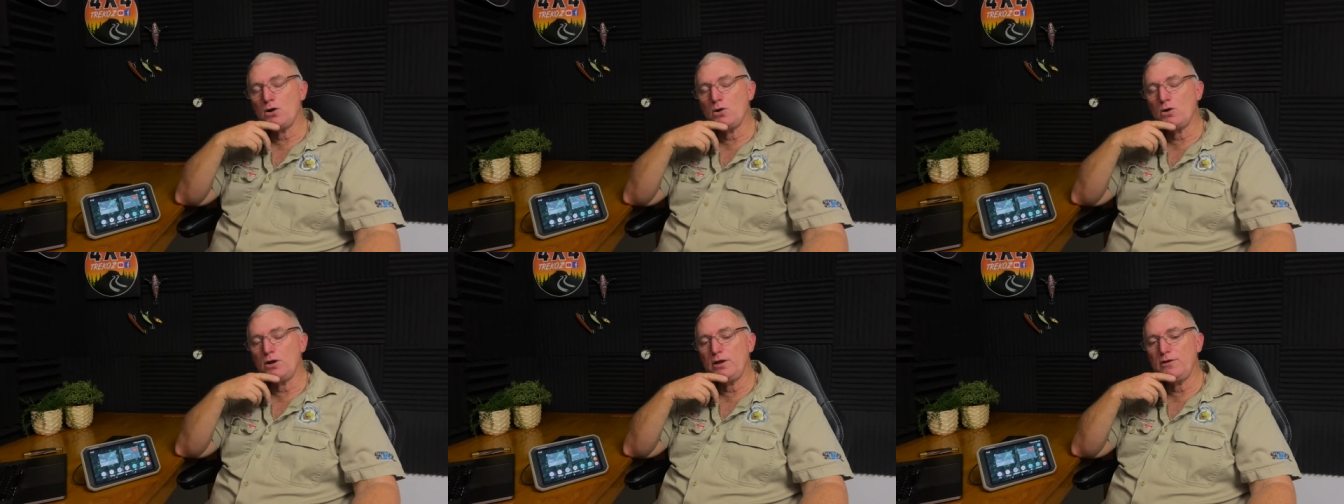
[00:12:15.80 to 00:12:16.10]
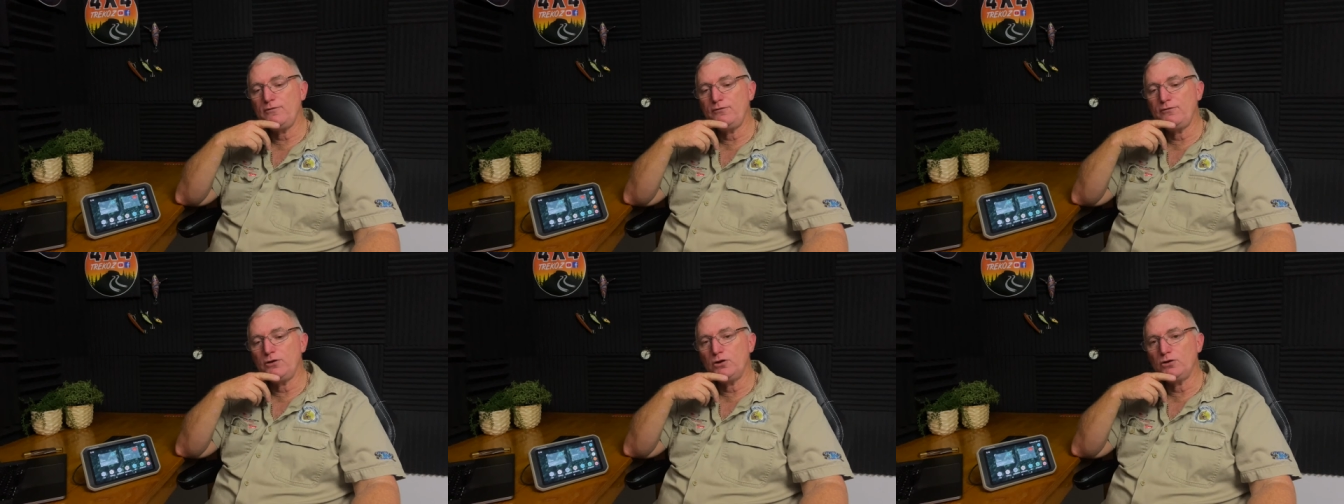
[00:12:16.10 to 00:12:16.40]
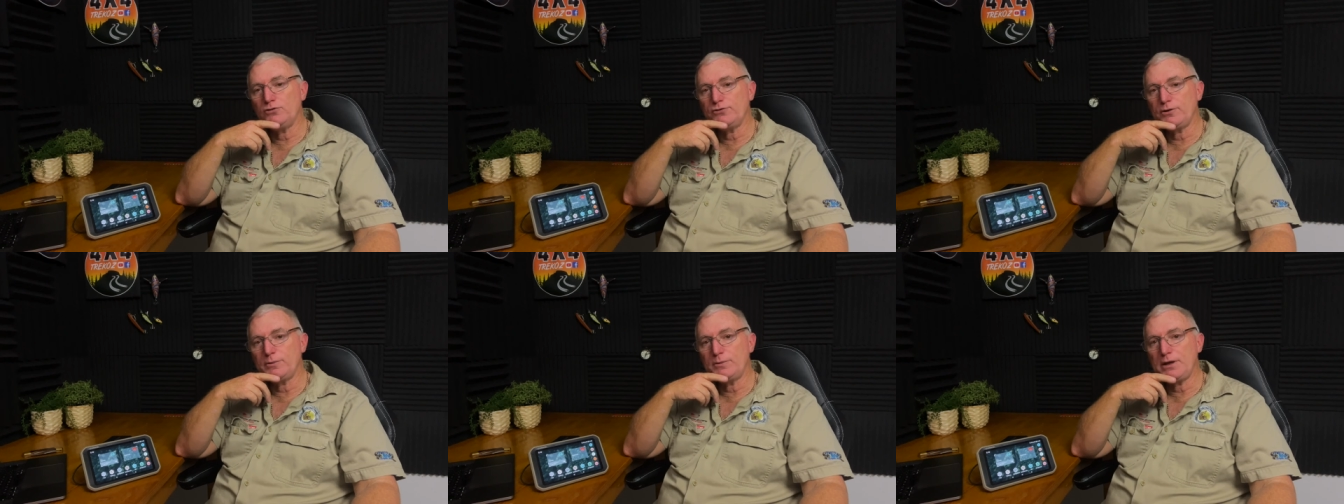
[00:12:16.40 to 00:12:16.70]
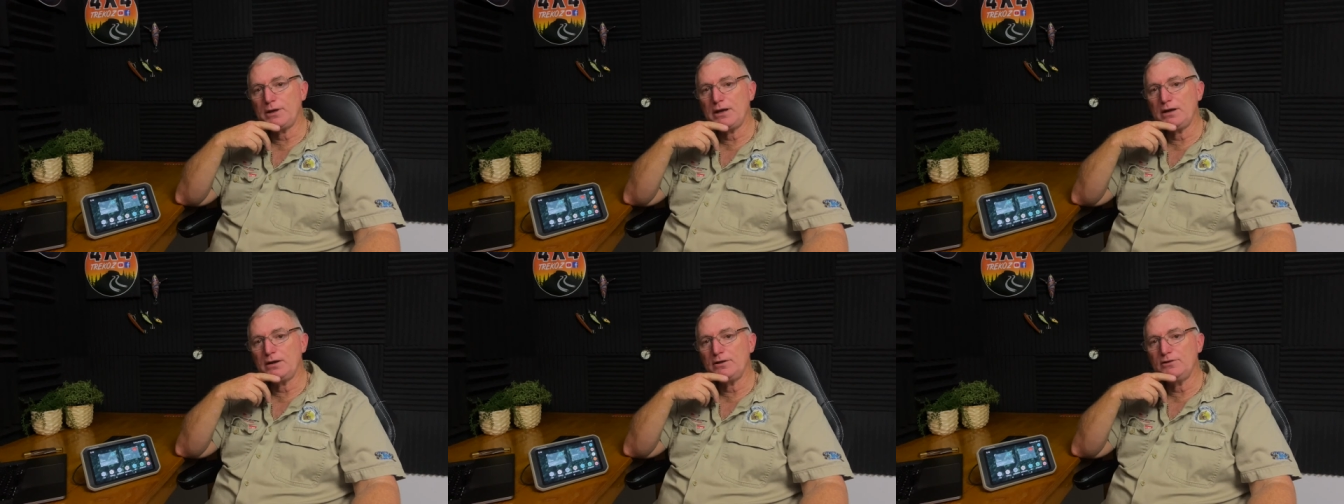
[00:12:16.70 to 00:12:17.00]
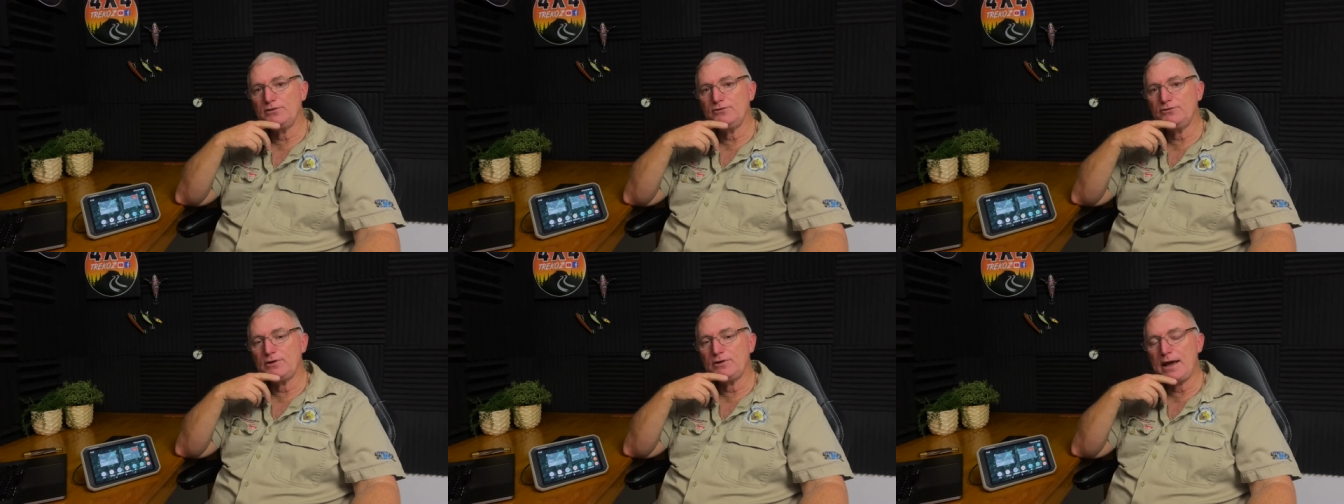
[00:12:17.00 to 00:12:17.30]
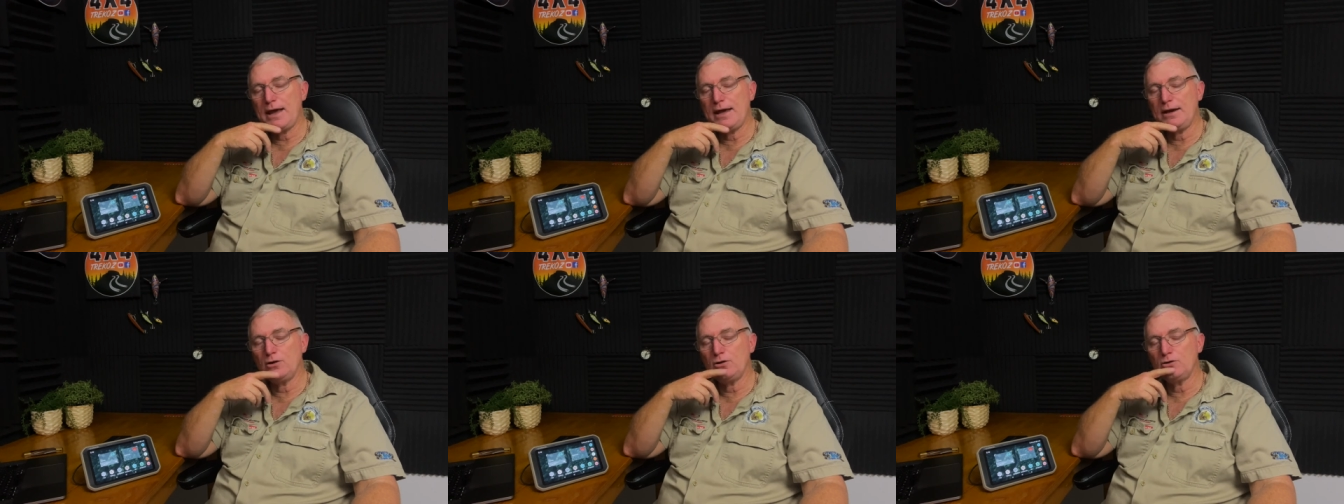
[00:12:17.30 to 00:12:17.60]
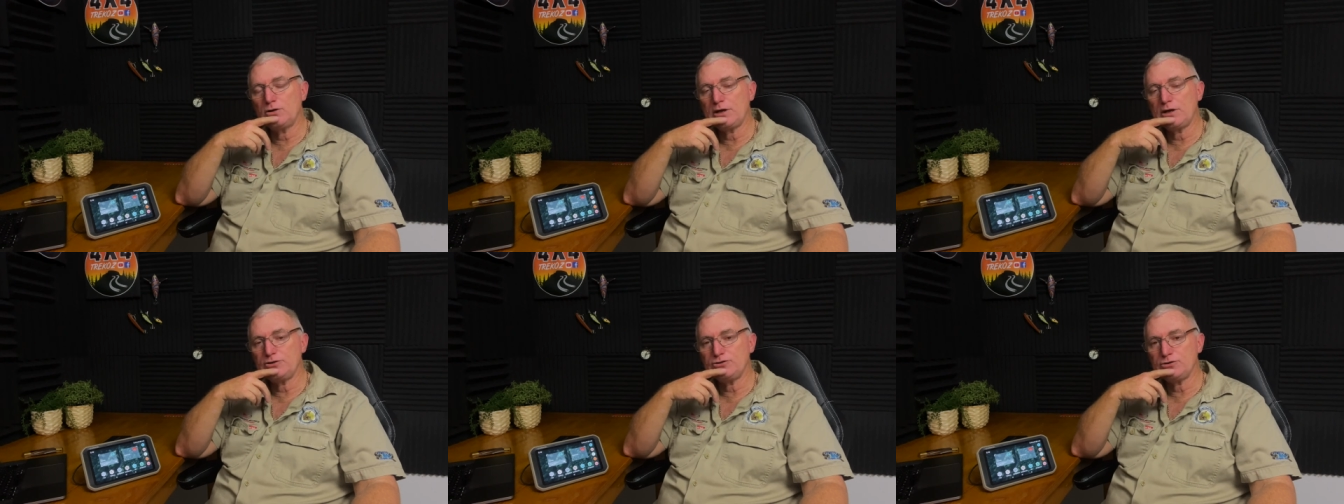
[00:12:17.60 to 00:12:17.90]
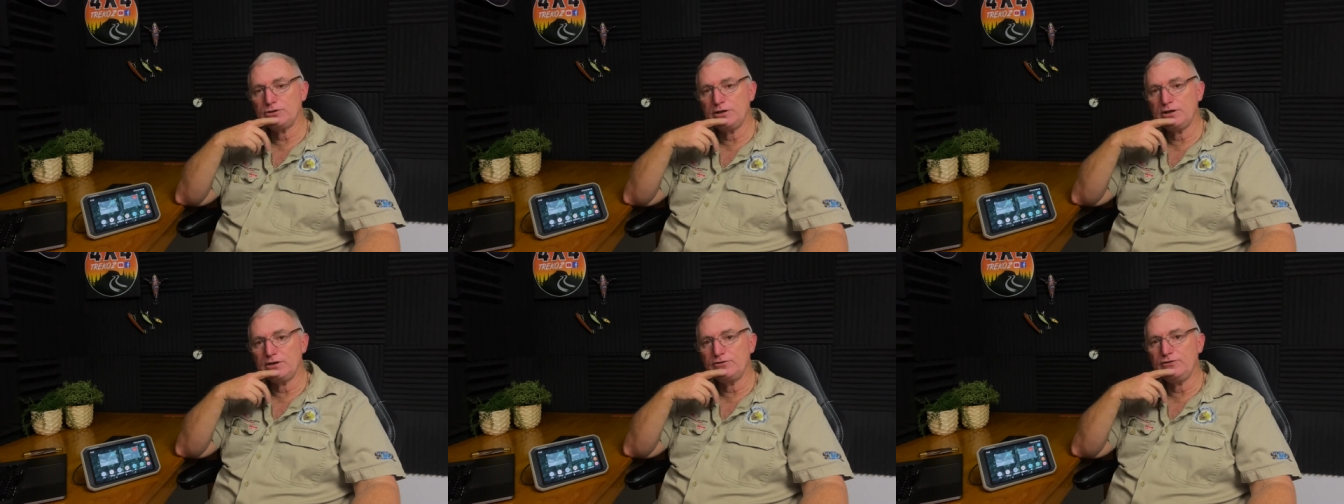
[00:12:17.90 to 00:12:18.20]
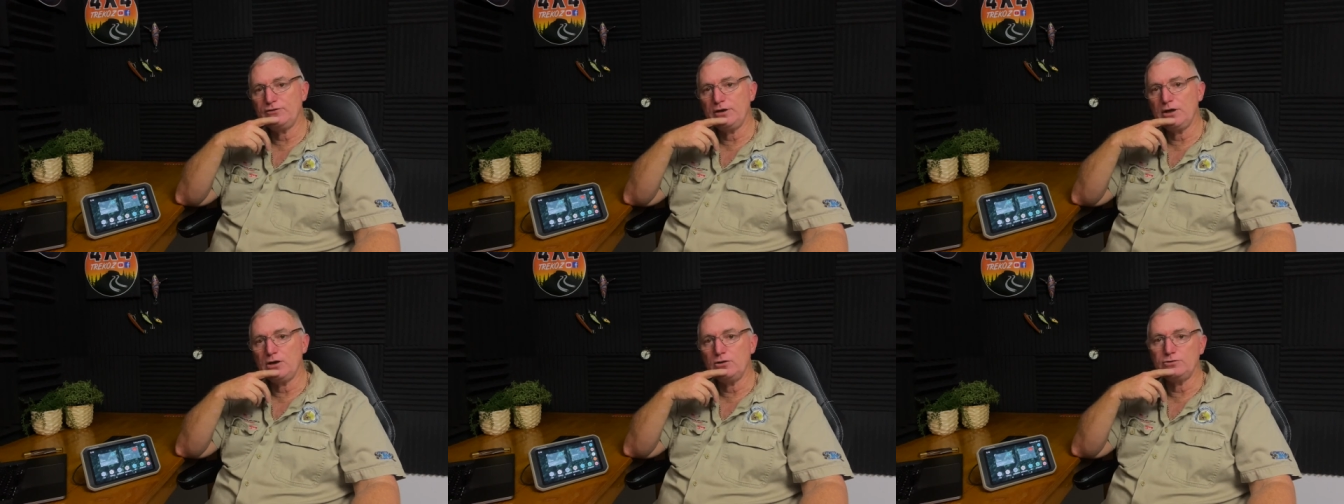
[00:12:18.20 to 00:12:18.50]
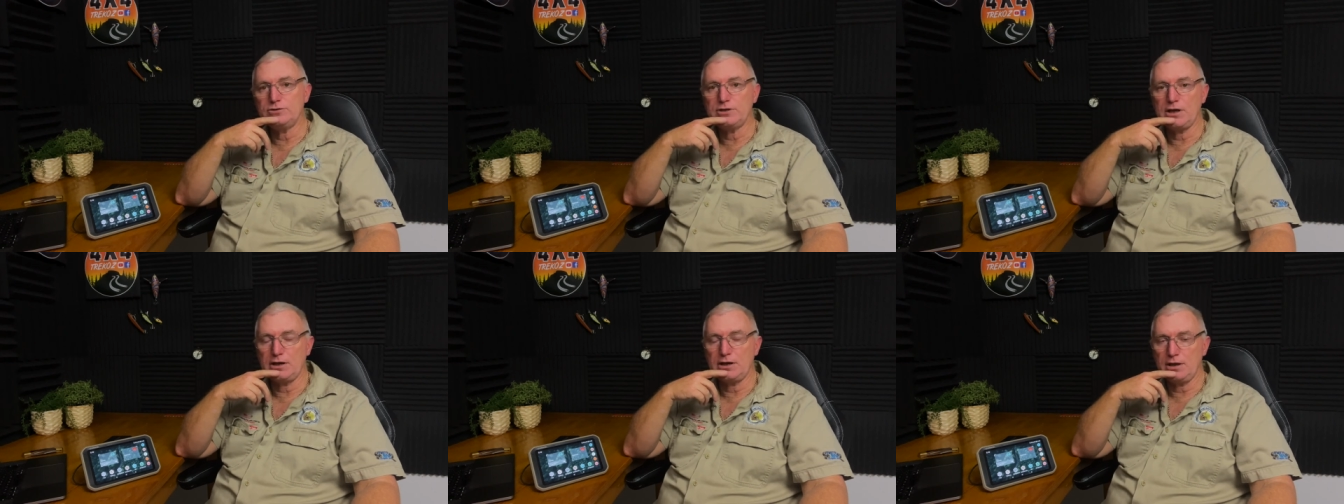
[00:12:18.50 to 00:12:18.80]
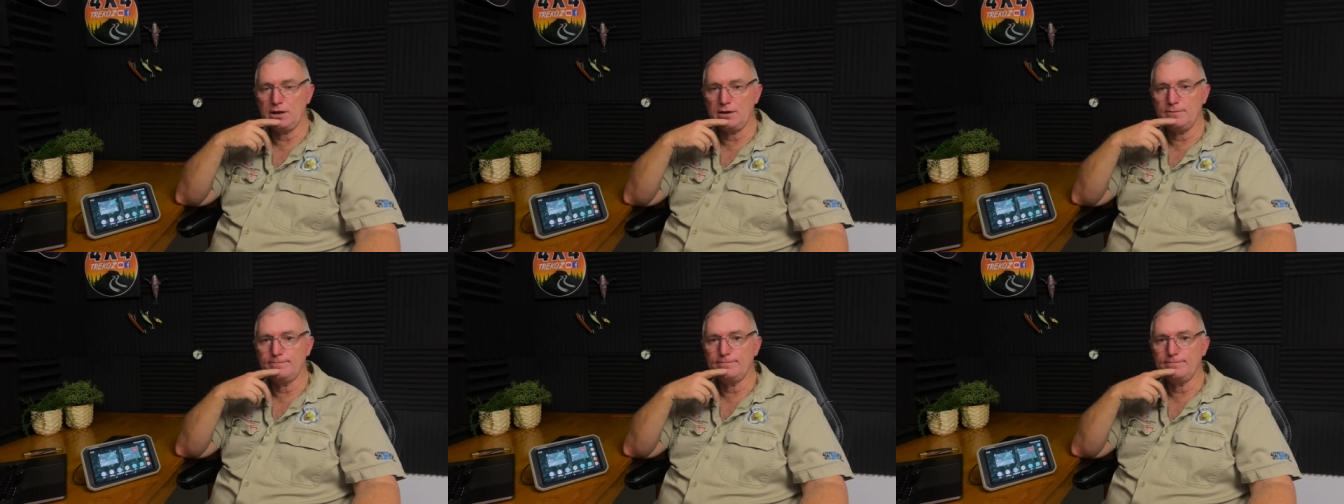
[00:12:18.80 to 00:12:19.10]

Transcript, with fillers: if you got something out of this and I'll catch you on the next video. Take care.